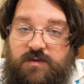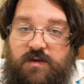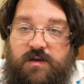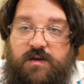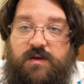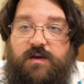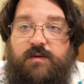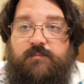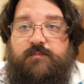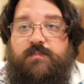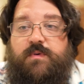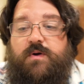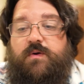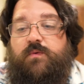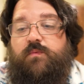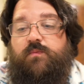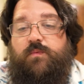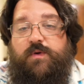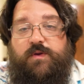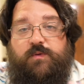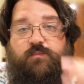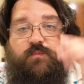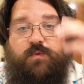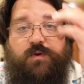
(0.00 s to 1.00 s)

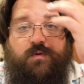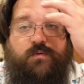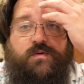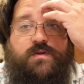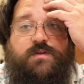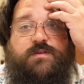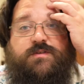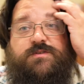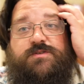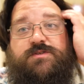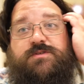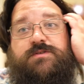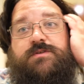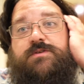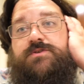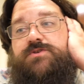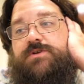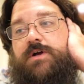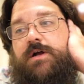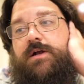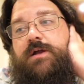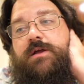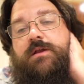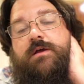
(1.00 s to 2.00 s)
When we were in
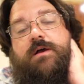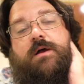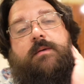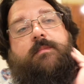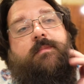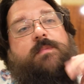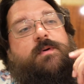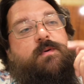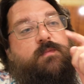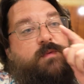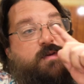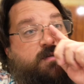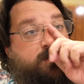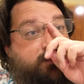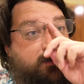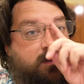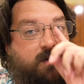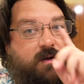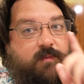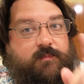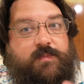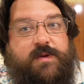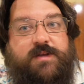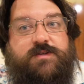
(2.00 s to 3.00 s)
Chankanaab, we
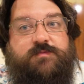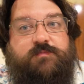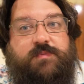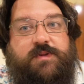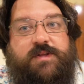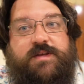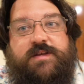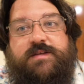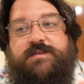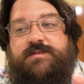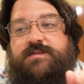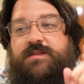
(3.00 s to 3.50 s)
saw Beach Please.